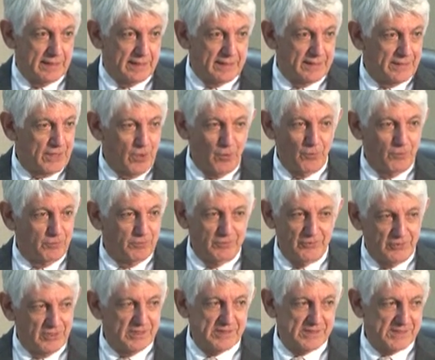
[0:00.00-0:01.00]
Don't
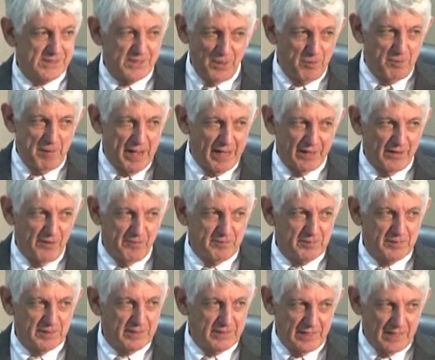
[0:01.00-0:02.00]
just go back over
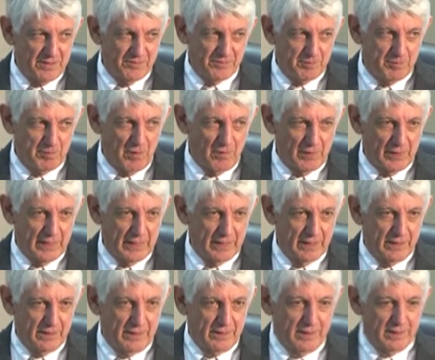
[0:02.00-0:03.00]
the testimony.
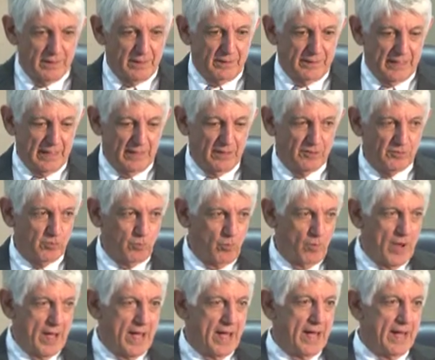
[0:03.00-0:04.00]
Tell us
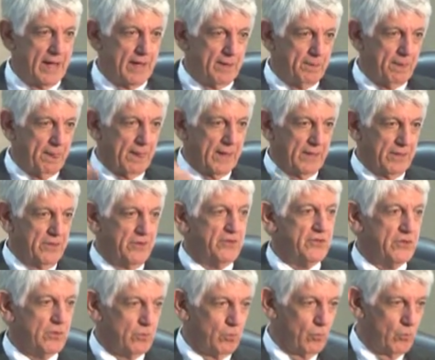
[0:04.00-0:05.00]
why you
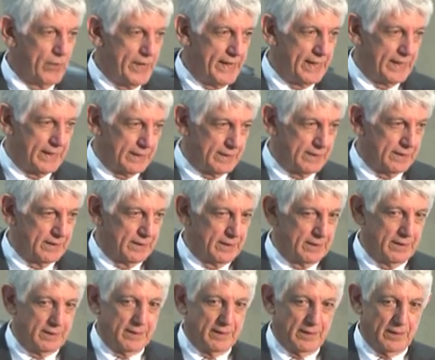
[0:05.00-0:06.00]
should win
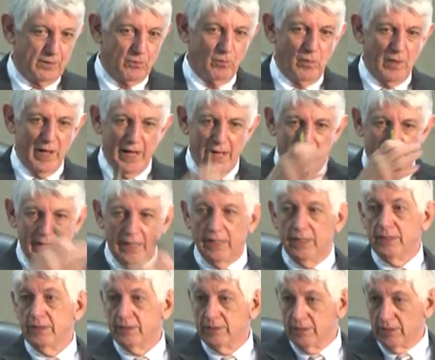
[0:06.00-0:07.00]
and why
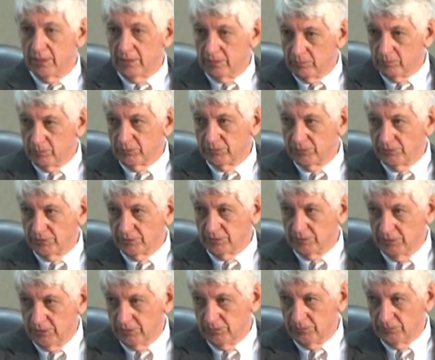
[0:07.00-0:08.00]
the other one should
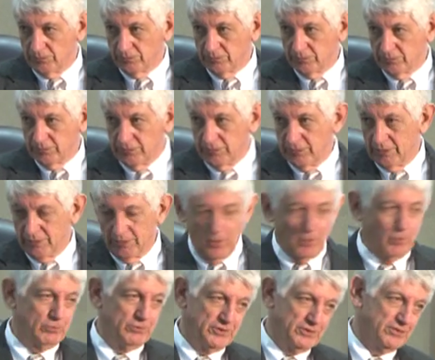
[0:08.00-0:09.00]
lose.
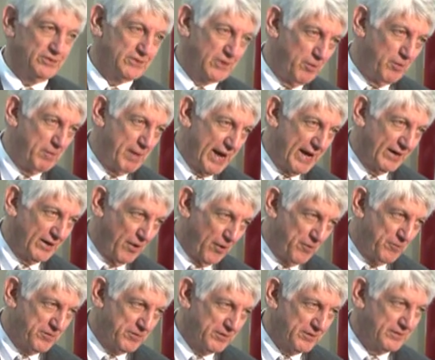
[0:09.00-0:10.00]
Don't just go back
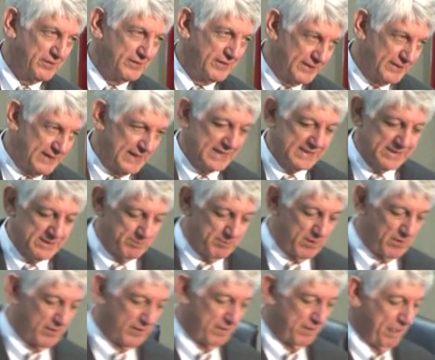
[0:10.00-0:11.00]
over the
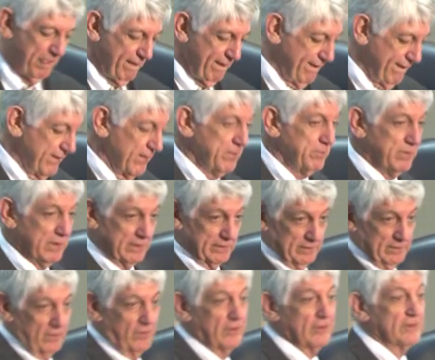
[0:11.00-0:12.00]
testimony. But
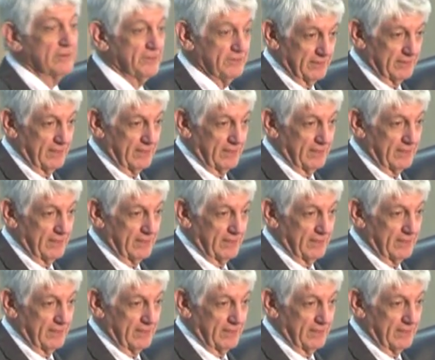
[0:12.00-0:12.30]
lawyers, a